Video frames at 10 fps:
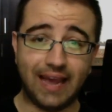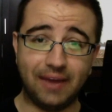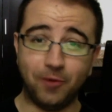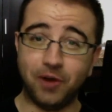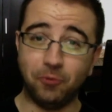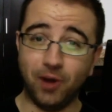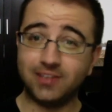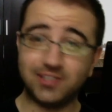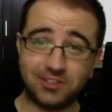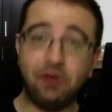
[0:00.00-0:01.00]
And what
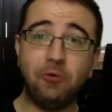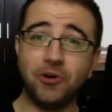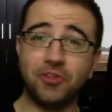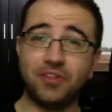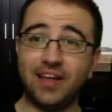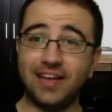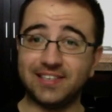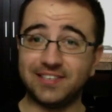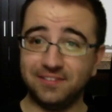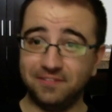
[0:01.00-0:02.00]
Ron Stallworth
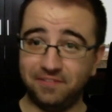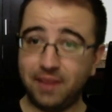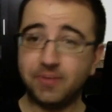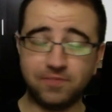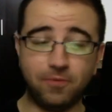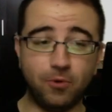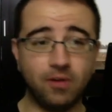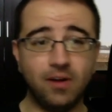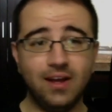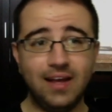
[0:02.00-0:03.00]
is famous
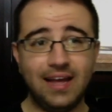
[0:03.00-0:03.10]
for